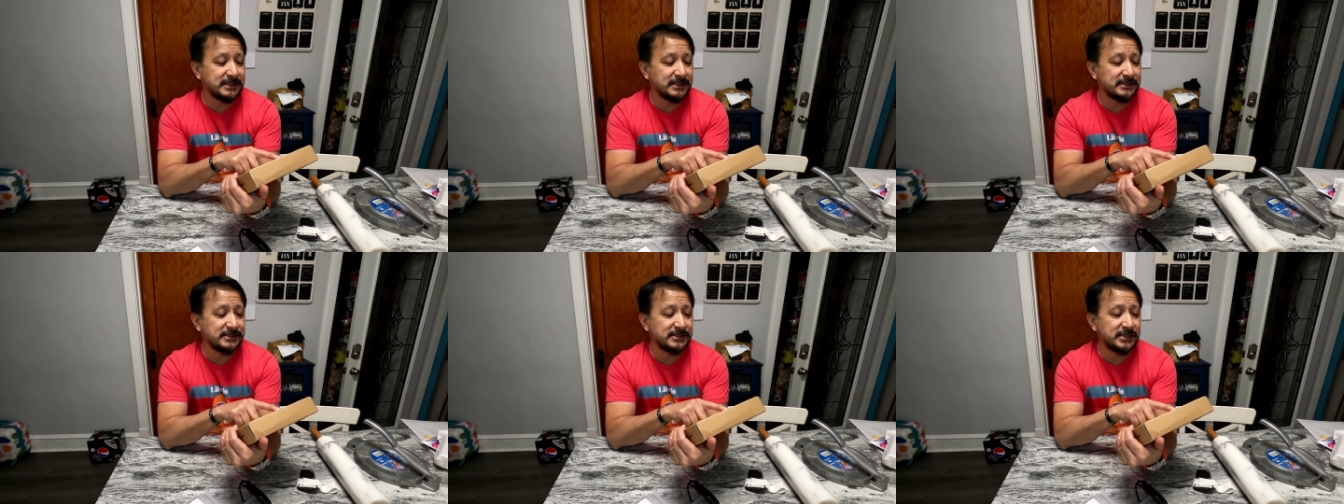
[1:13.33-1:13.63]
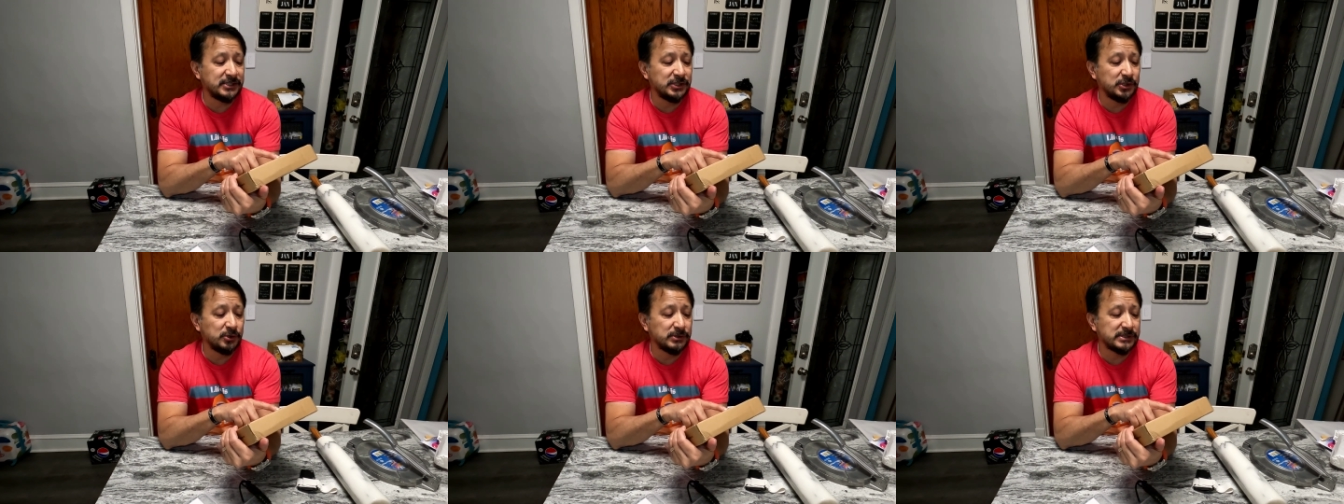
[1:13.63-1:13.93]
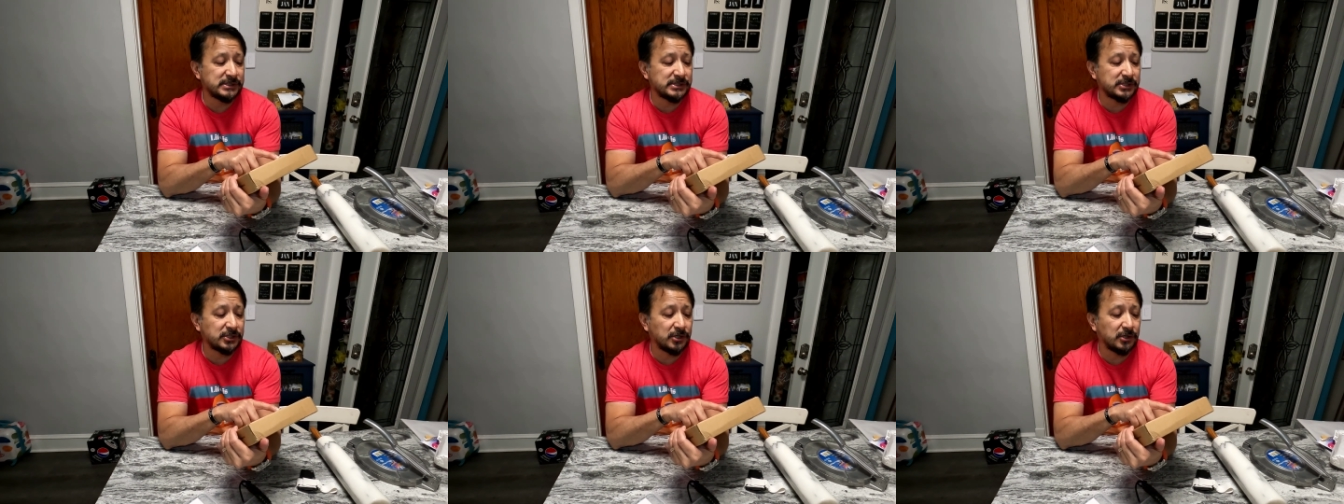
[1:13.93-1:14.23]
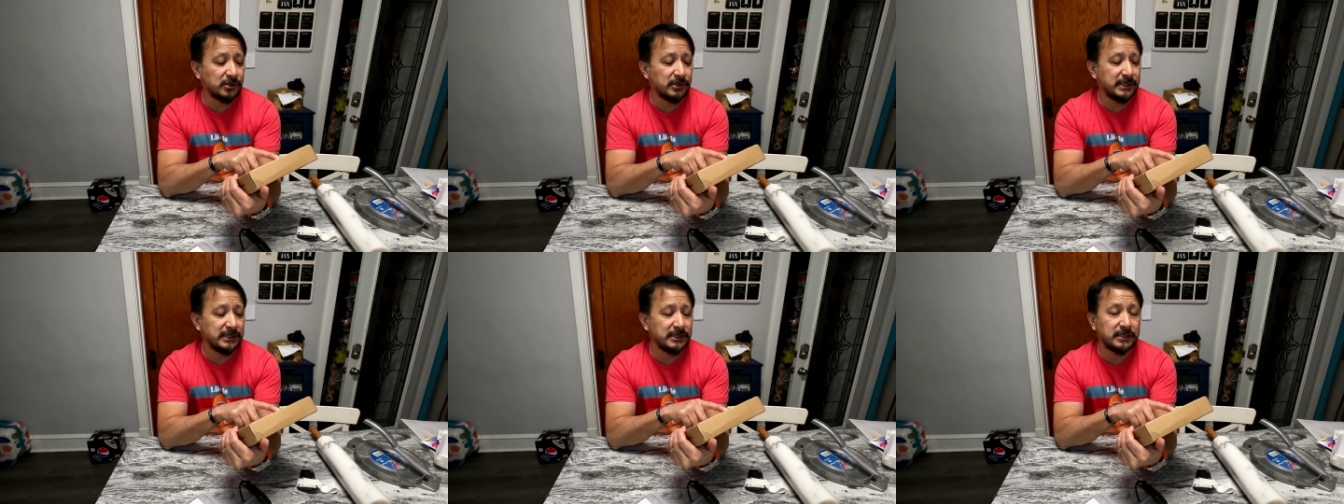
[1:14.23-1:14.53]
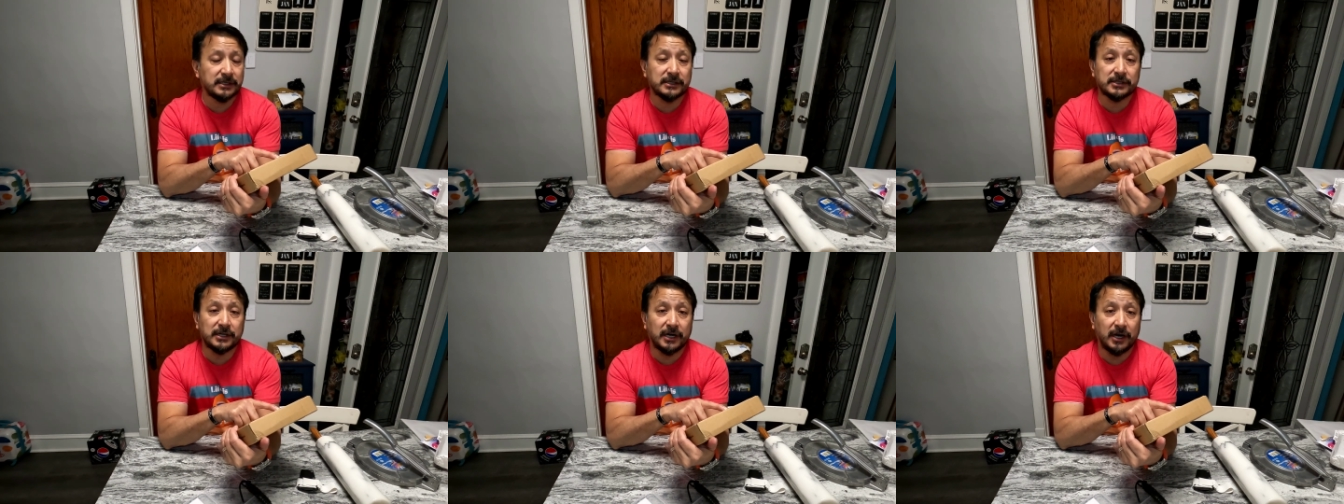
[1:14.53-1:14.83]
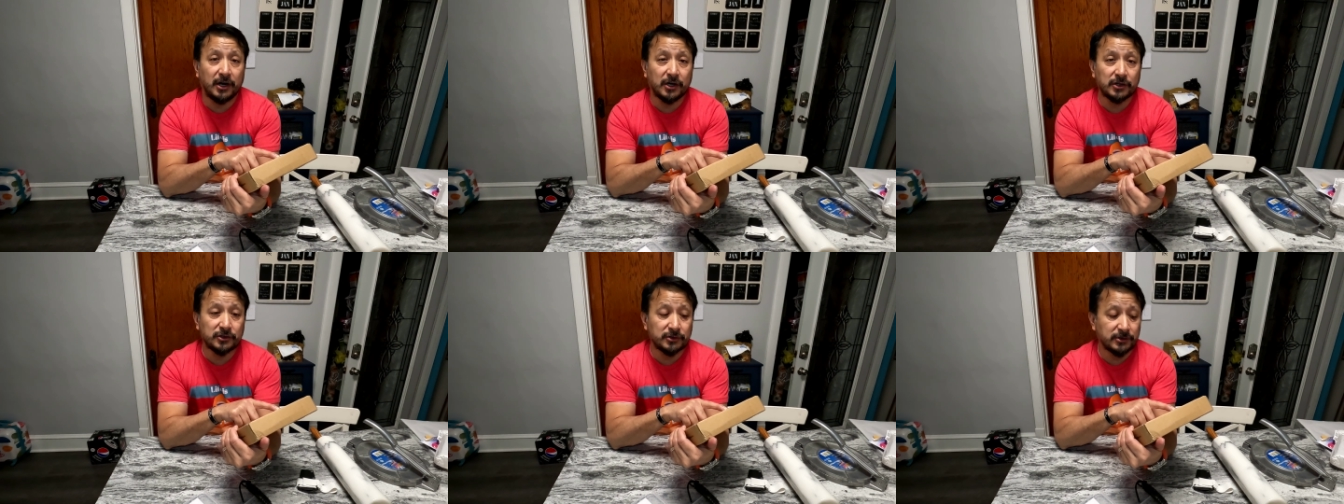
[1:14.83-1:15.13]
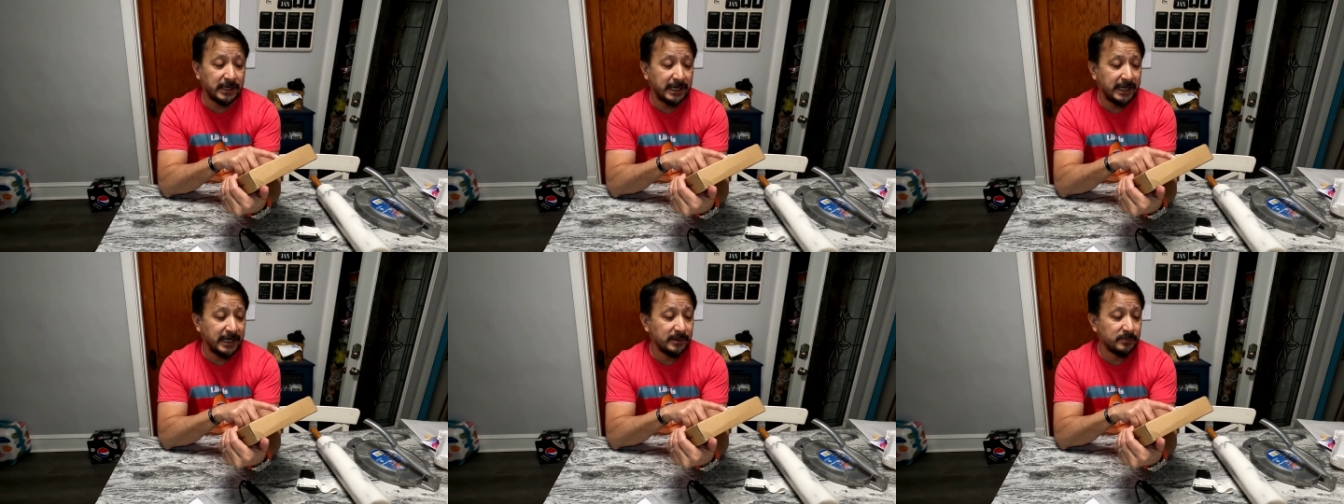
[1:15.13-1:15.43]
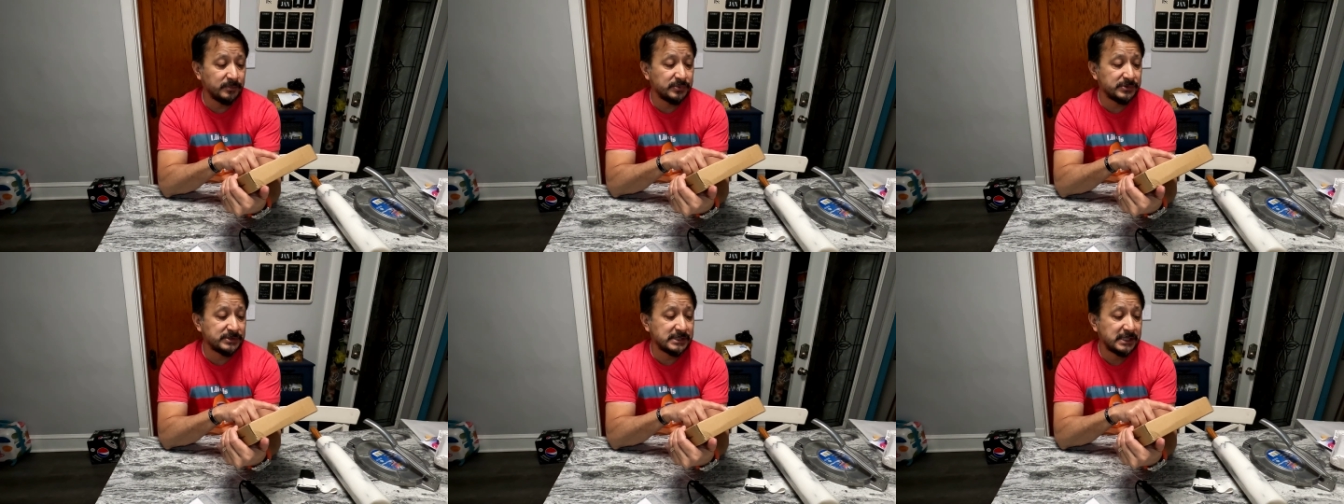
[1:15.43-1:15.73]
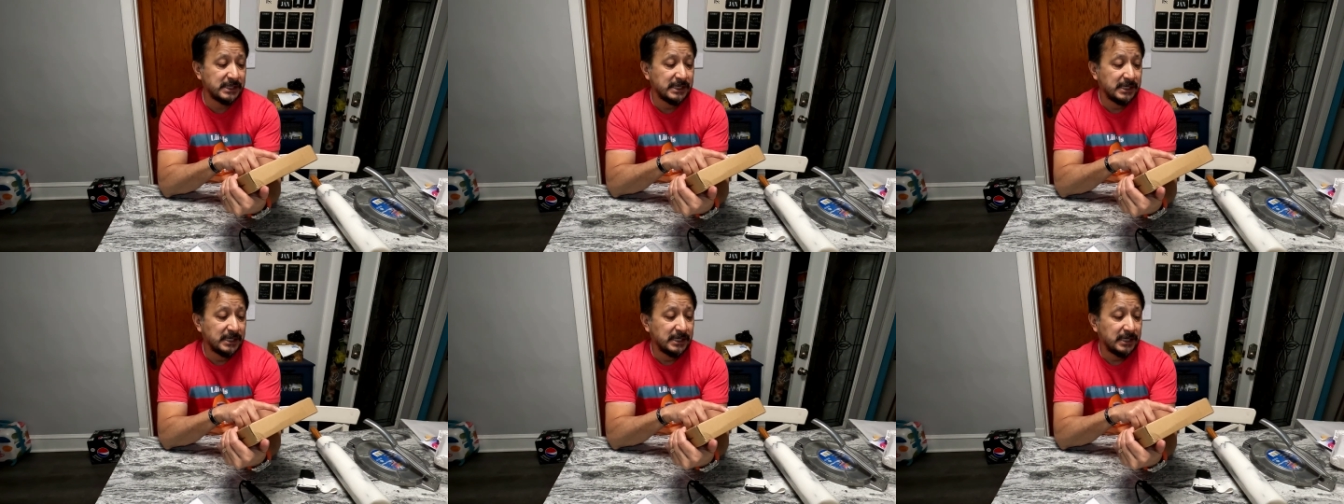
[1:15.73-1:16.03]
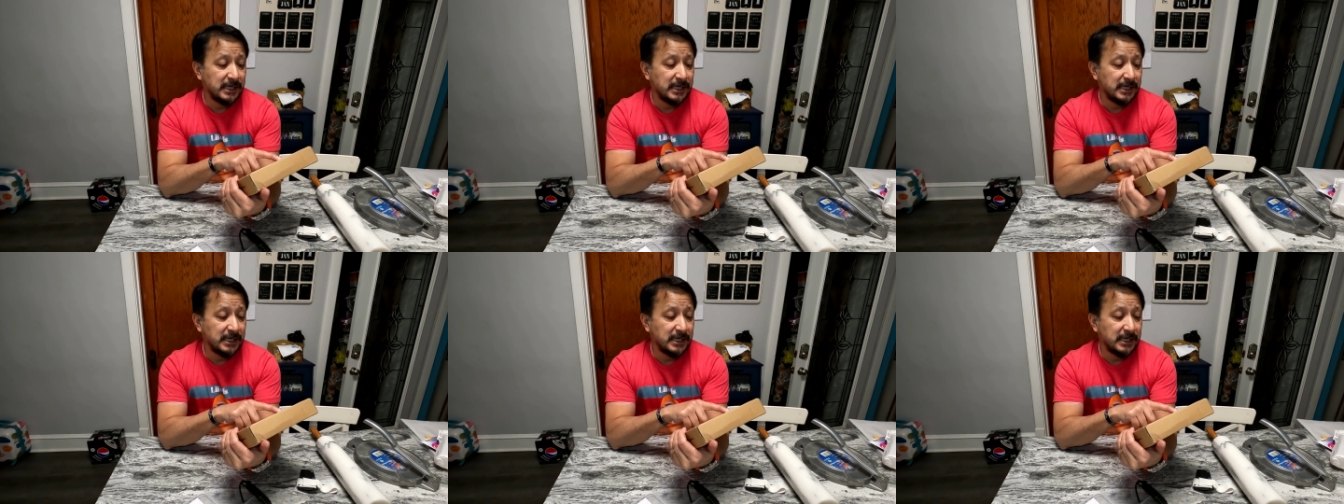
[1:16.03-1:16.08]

continuous current 100 amps,